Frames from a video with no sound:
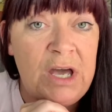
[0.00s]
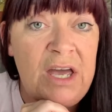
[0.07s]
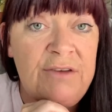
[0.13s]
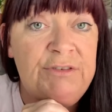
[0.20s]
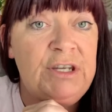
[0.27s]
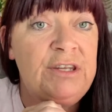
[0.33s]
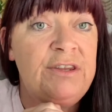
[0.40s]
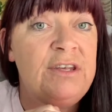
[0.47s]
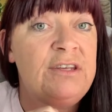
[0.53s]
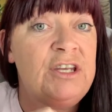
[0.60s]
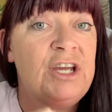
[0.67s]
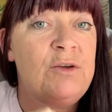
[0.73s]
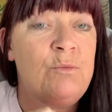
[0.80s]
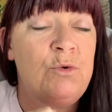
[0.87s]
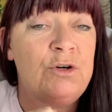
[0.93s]
There is
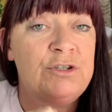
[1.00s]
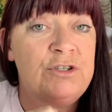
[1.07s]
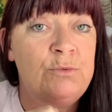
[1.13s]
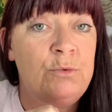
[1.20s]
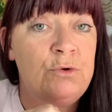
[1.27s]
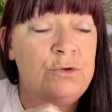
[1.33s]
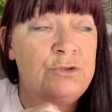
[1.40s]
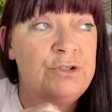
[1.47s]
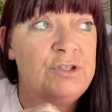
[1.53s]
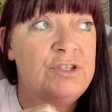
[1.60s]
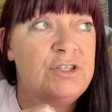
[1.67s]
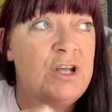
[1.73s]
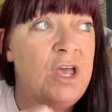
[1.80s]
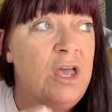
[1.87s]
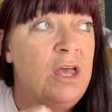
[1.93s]
incentives and
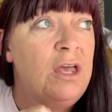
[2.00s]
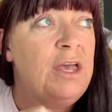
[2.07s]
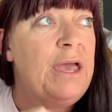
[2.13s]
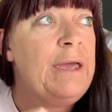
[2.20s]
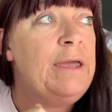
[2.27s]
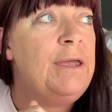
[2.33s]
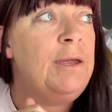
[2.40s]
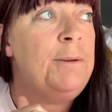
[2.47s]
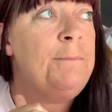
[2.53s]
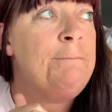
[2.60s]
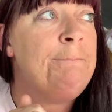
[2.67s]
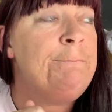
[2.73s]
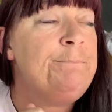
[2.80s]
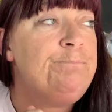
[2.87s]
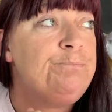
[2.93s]
things like that you can
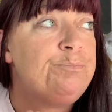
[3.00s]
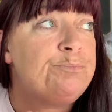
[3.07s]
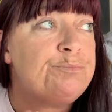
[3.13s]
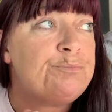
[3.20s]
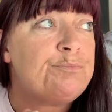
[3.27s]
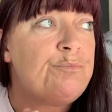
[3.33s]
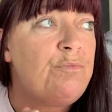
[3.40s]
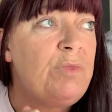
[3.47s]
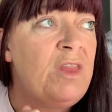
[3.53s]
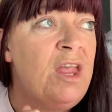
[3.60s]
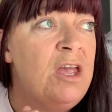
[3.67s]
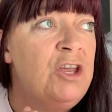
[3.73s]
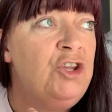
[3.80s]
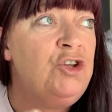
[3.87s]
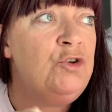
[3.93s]
work towards.
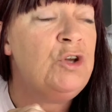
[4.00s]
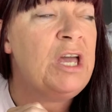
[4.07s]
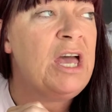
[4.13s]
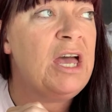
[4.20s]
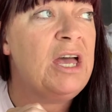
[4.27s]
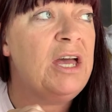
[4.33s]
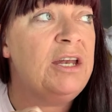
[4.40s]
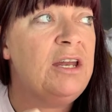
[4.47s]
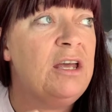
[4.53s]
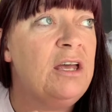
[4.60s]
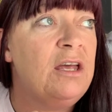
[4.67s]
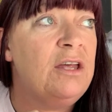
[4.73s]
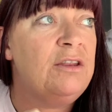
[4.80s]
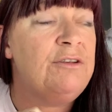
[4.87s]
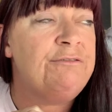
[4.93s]
There
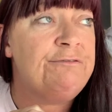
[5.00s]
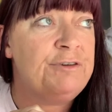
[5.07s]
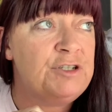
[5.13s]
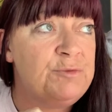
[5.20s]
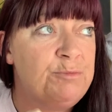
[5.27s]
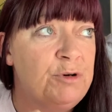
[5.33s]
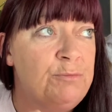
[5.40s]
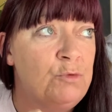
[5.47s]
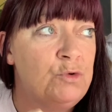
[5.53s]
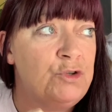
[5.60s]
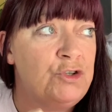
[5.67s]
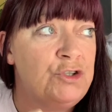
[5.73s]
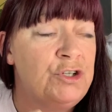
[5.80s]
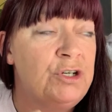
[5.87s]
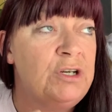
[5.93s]
is
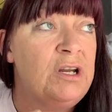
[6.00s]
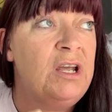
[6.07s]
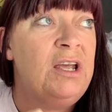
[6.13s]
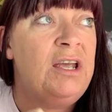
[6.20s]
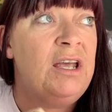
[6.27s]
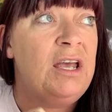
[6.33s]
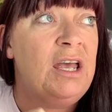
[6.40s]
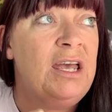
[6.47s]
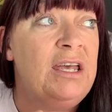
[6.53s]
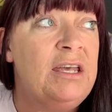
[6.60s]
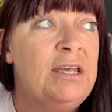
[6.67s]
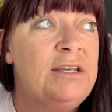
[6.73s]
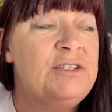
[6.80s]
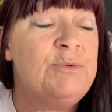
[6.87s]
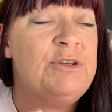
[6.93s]
promotions and what have you
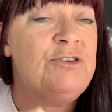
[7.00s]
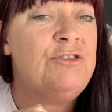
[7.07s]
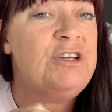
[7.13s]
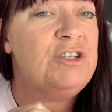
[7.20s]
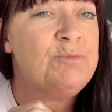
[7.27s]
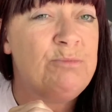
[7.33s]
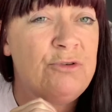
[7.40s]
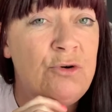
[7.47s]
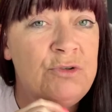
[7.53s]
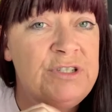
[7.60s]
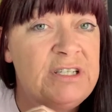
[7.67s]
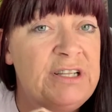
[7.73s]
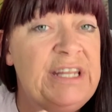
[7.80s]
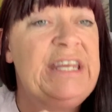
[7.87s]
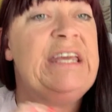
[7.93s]
that you can work
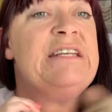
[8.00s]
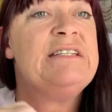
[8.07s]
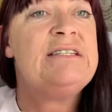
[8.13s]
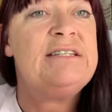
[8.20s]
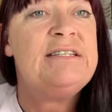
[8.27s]
towards.